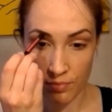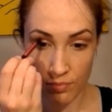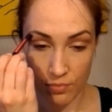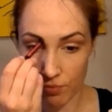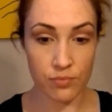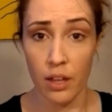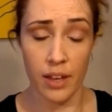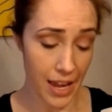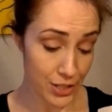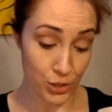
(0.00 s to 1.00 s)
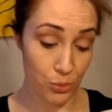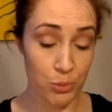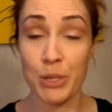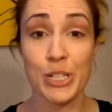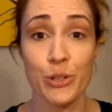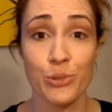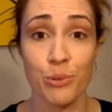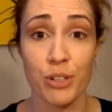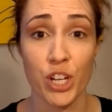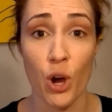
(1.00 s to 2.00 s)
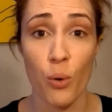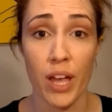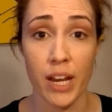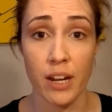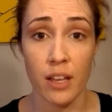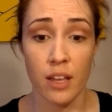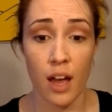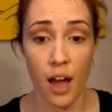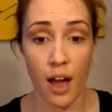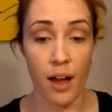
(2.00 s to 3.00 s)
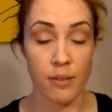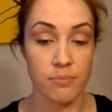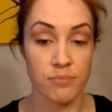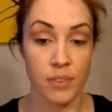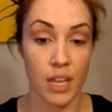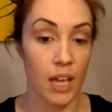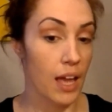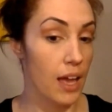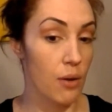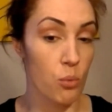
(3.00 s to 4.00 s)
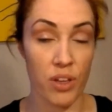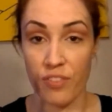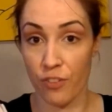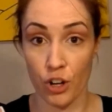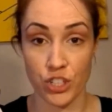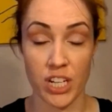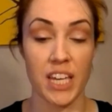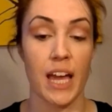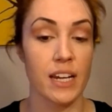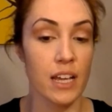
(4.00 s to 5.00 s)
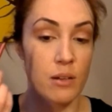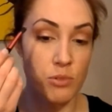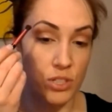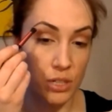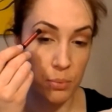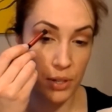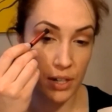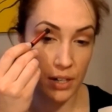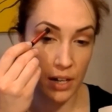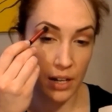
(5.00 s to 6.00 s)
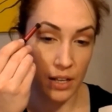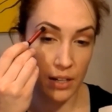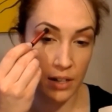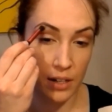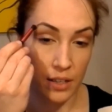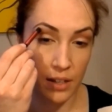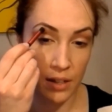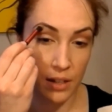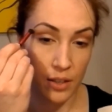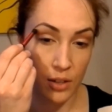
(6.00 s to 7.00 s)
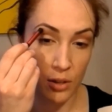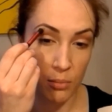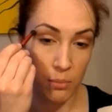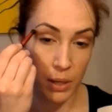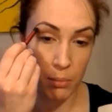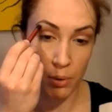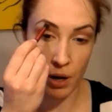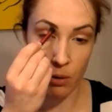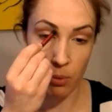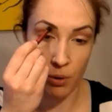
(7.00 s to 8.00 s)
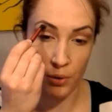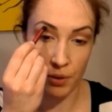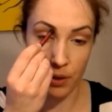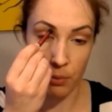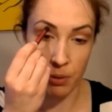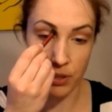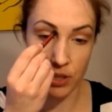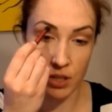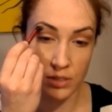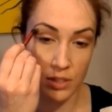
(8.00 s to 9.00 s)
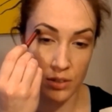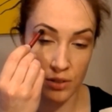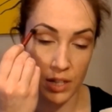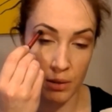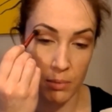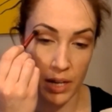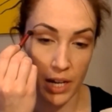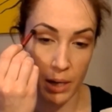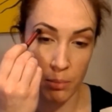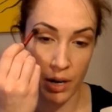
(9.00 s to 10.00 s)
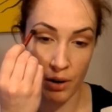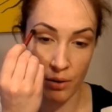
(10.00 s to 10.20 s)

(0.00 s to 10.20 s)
Actually, what I'm going to do is I'm going to go in with Virgin again, and I'm just going to put it on my brow bone a little bit, just underneath my eyebrow,